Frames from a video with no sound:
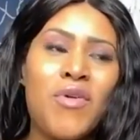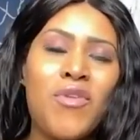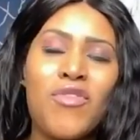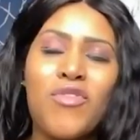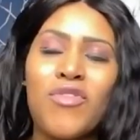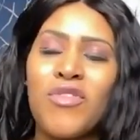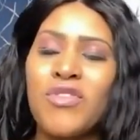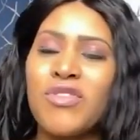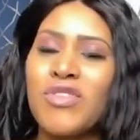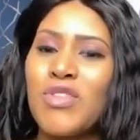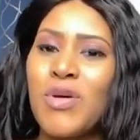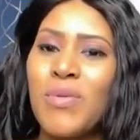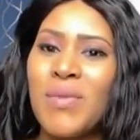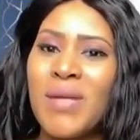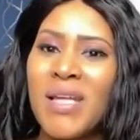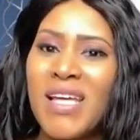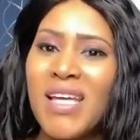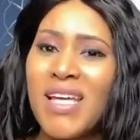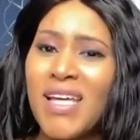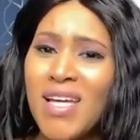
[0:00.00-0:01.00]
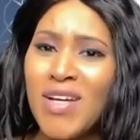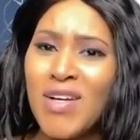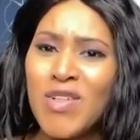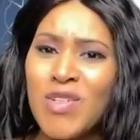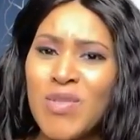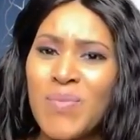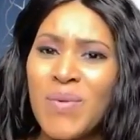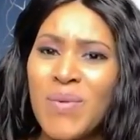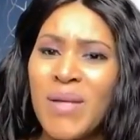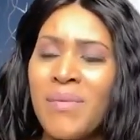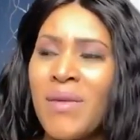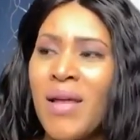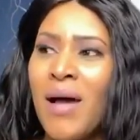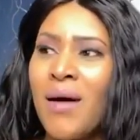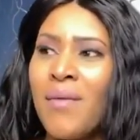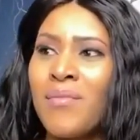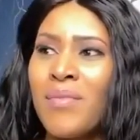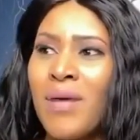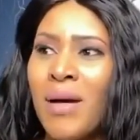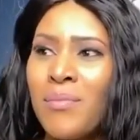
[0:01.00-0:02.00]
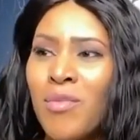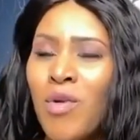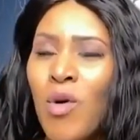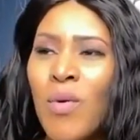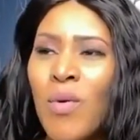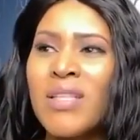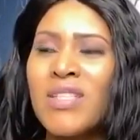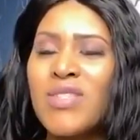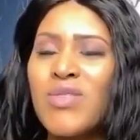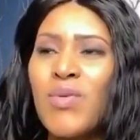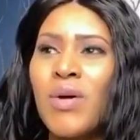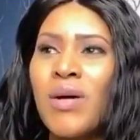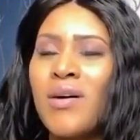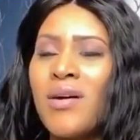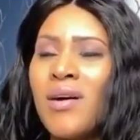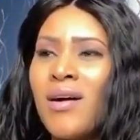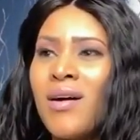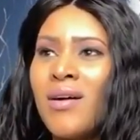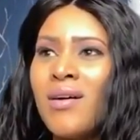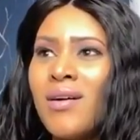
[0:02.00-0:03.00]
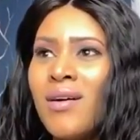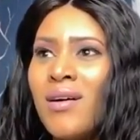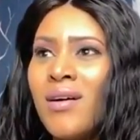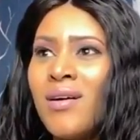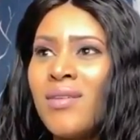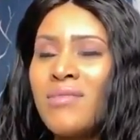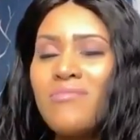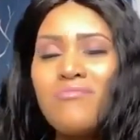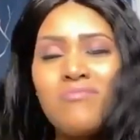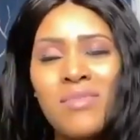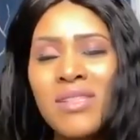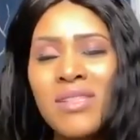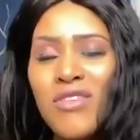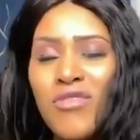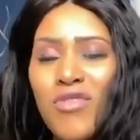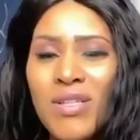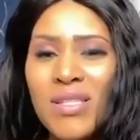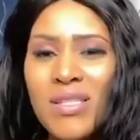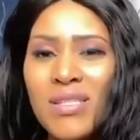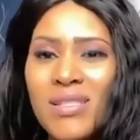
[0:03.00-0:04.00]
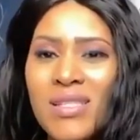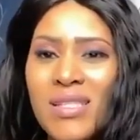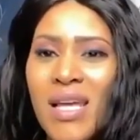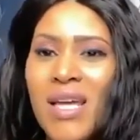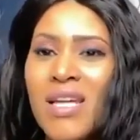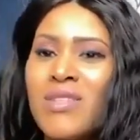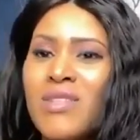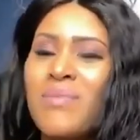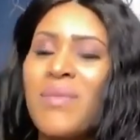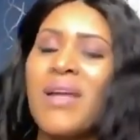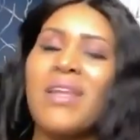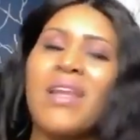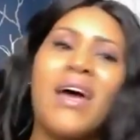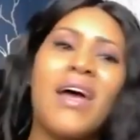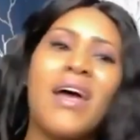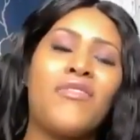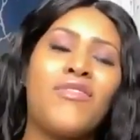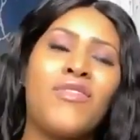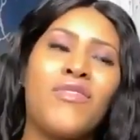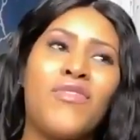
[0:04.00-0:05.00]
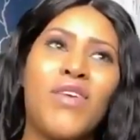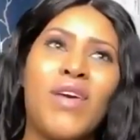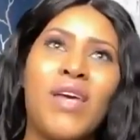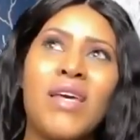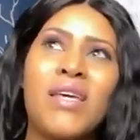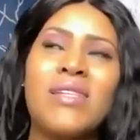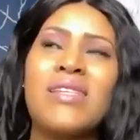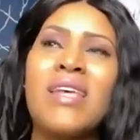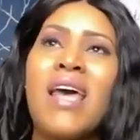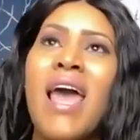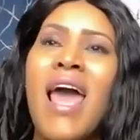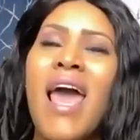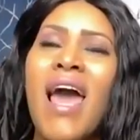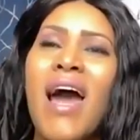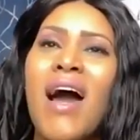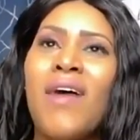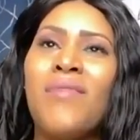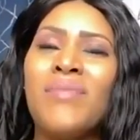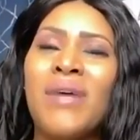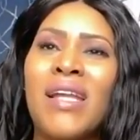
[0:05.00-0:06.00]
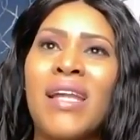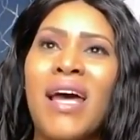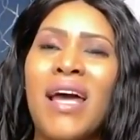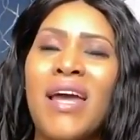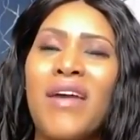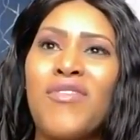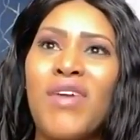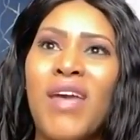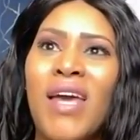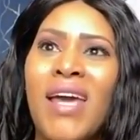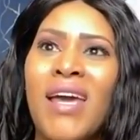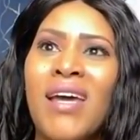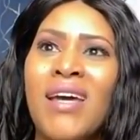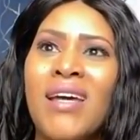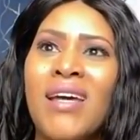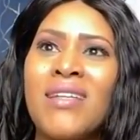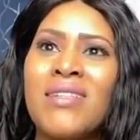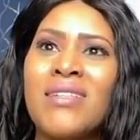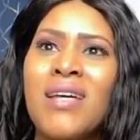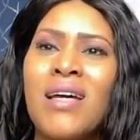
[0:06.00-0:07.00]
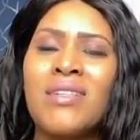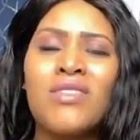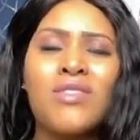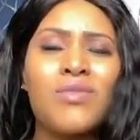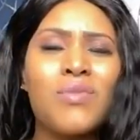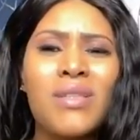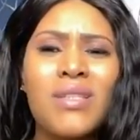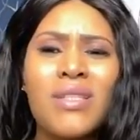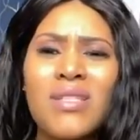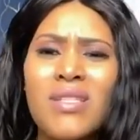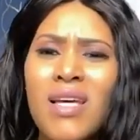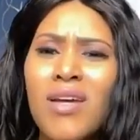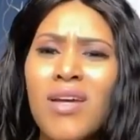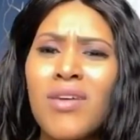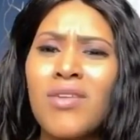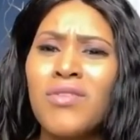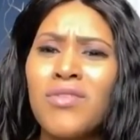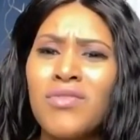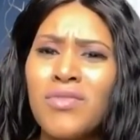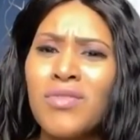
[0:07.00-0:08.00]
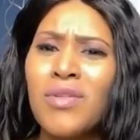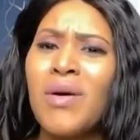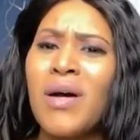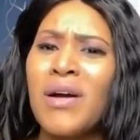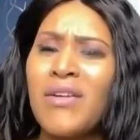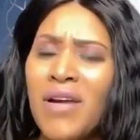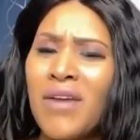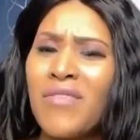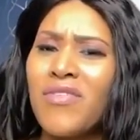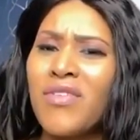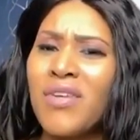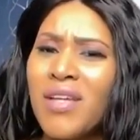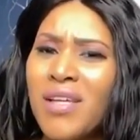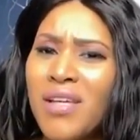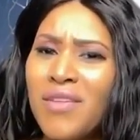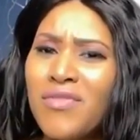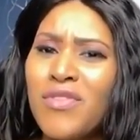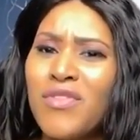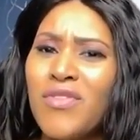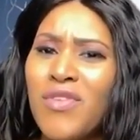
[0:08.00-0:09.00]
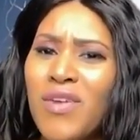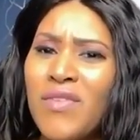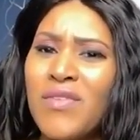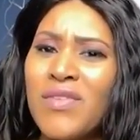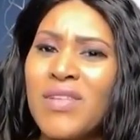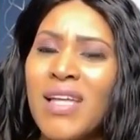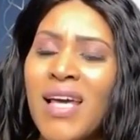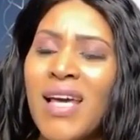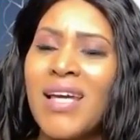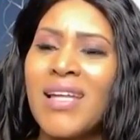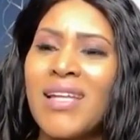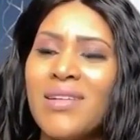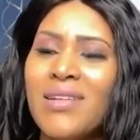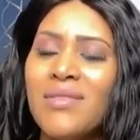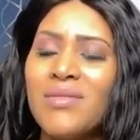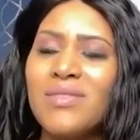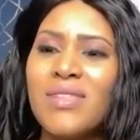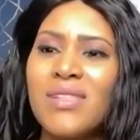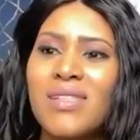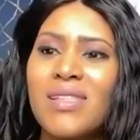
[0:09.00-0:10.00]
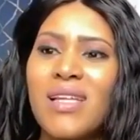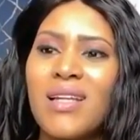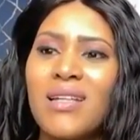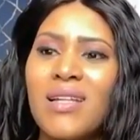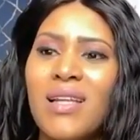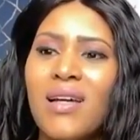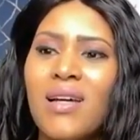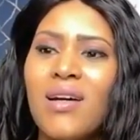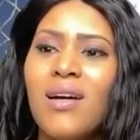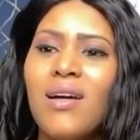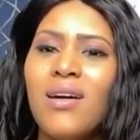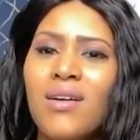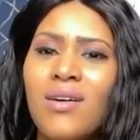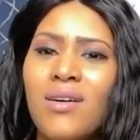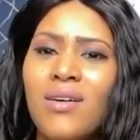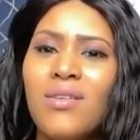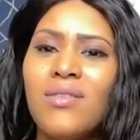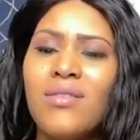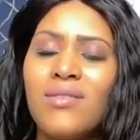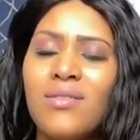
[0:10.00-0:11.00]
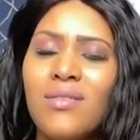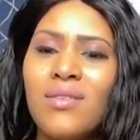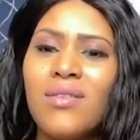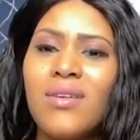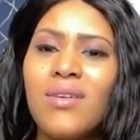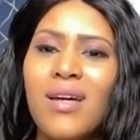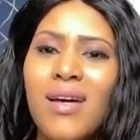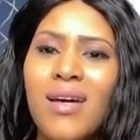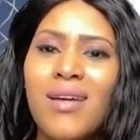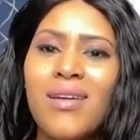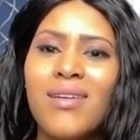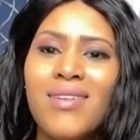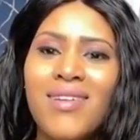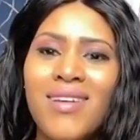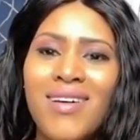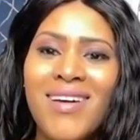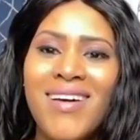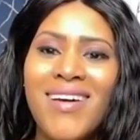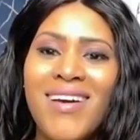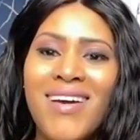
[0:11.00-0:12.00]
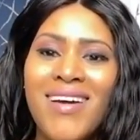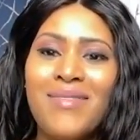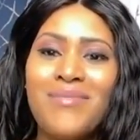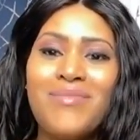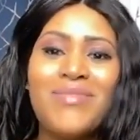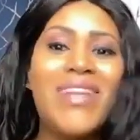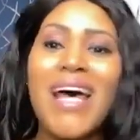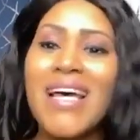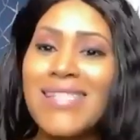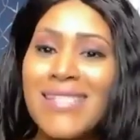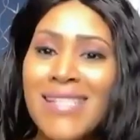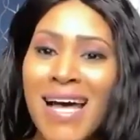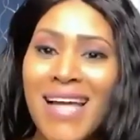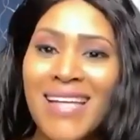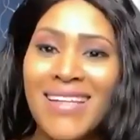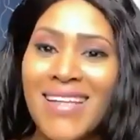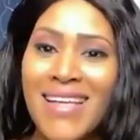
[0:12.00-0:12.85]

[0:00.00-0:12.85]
for so many years, but I'm going into a different stage of my life, a phase of my life. And I just wanted to tell you, I forgive you for everything." And he was just kind of like, "Oh, okay." That's not the